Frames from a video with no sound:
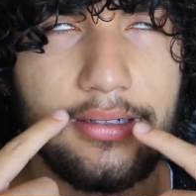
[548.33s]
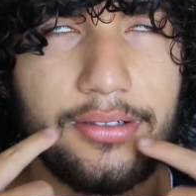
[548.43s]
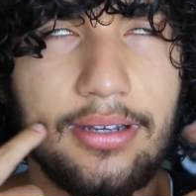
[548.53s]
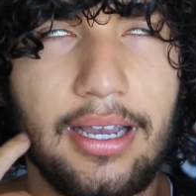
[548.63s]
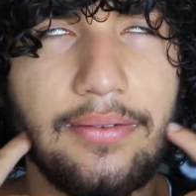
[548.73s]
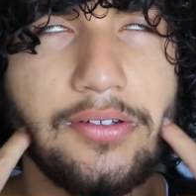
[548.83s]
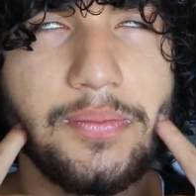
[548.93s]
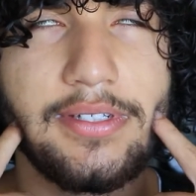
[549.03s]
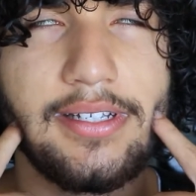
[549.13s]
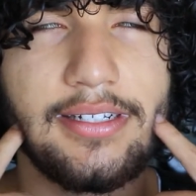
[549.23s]
So I have those
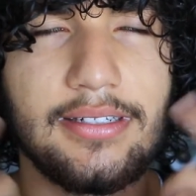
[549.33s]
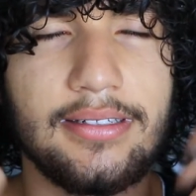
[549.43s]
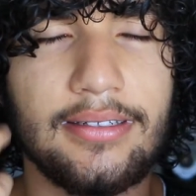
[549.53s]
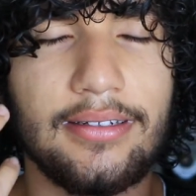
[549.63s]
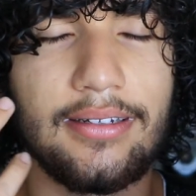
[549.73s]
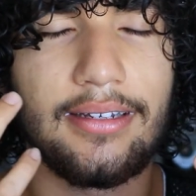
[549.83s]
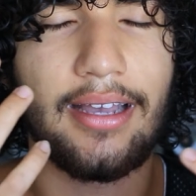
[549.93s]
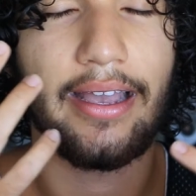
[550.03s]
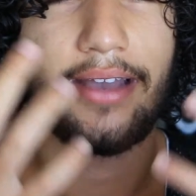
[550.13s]
positions, I